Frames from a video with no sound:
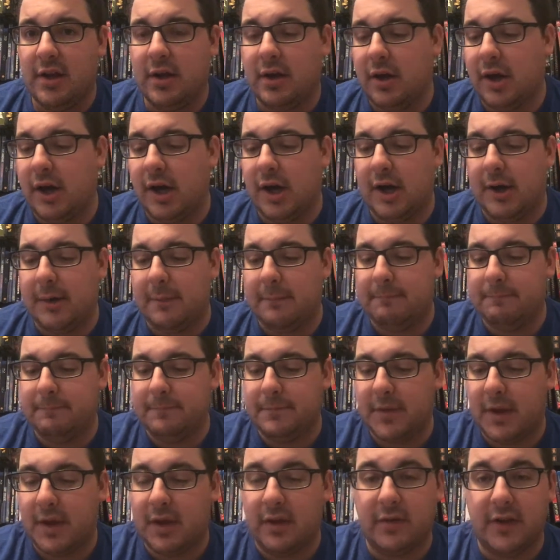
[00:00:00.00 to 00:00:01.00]

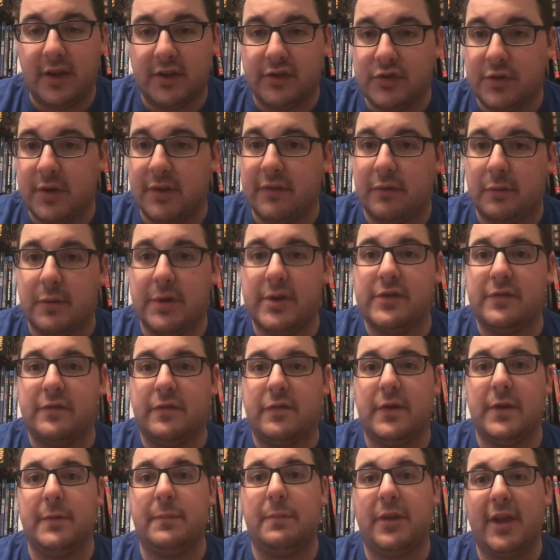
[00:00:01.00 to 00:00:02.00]
unless you have a Region
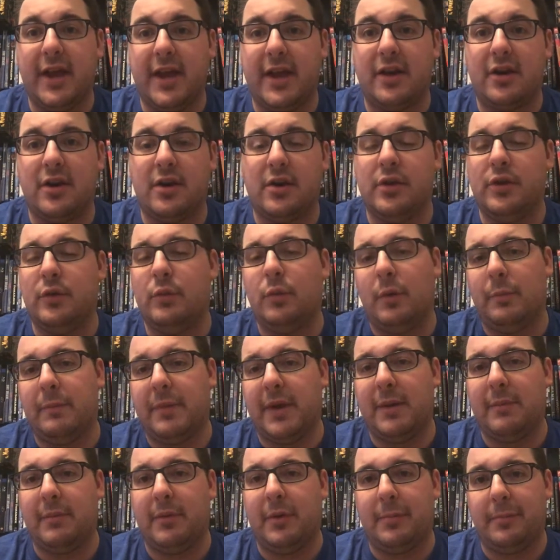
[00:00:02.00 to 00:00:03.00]
Free player, you won't
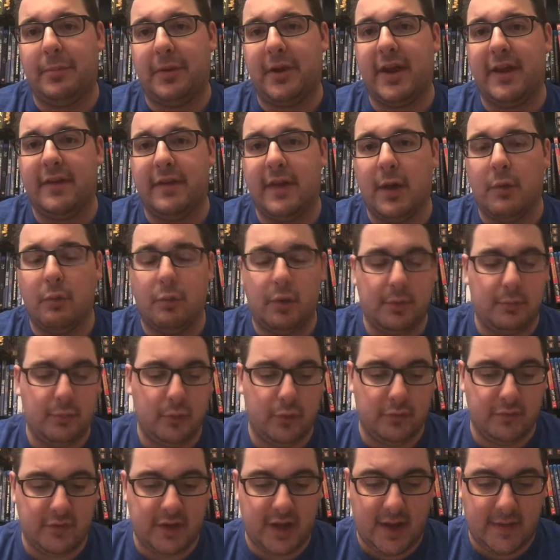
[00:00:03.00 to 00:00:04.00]
be able to play that one
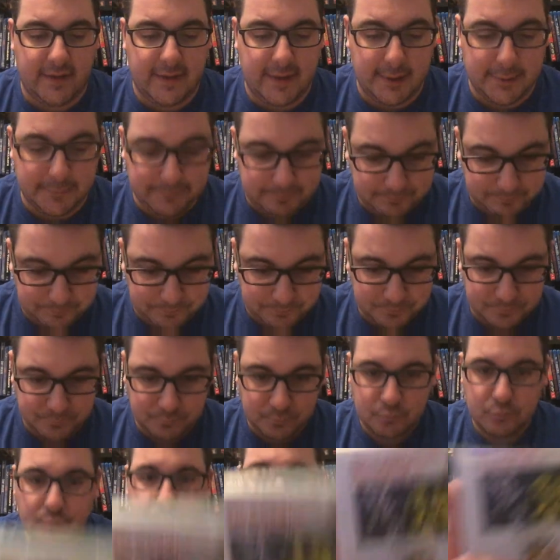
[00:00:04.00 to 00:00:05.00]
movie on there.
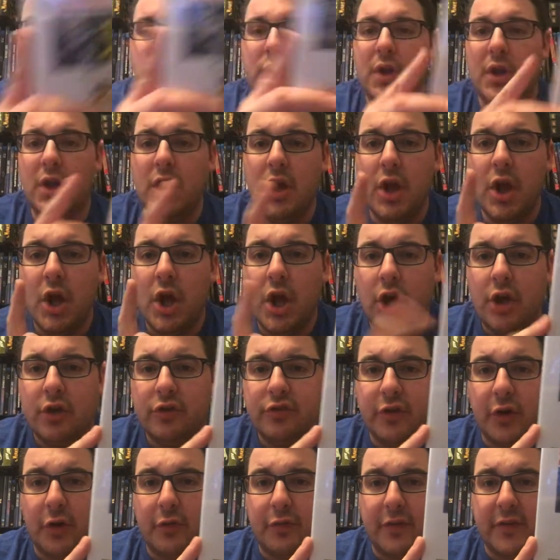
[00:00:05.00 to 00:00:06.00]

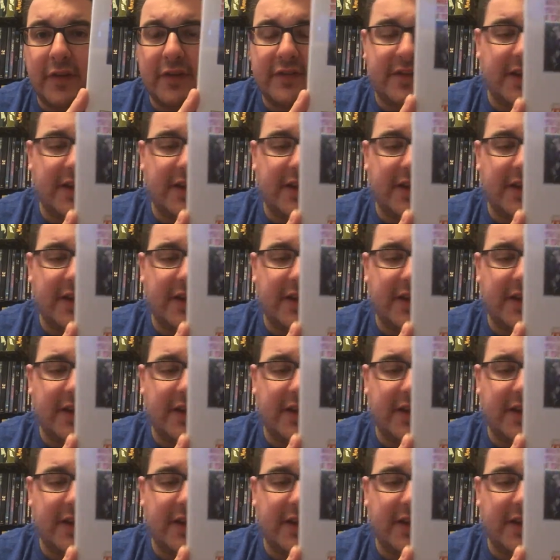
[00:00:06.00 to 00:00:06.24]
So for The